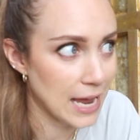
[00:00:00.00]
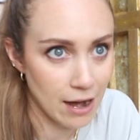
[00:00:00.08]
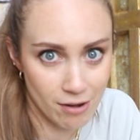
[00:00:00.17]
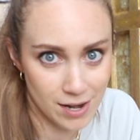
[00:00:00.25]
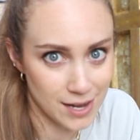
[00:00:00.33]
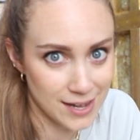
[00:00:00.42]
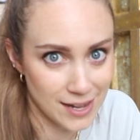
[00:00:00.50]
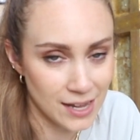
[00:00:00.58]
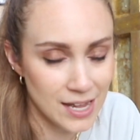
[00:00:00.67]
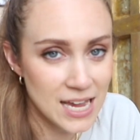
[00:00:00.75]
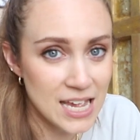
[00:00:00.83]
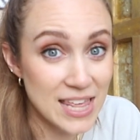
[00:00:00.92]
area
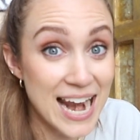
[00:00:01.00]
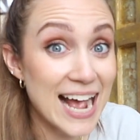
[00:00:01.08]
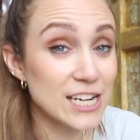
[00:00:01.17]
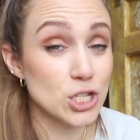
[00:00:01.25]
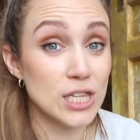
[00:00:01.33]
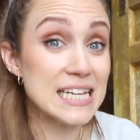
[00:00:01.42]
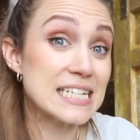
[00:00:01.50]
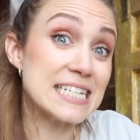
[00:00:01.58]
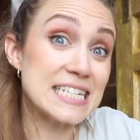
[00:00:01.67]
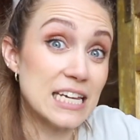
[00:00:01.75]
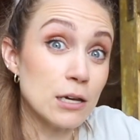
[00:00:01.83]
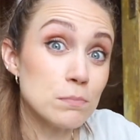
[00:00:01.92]
that actually
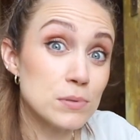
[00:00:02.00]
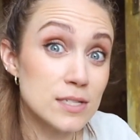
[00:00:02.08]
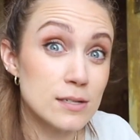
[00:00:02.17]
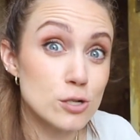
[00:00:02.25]
dips,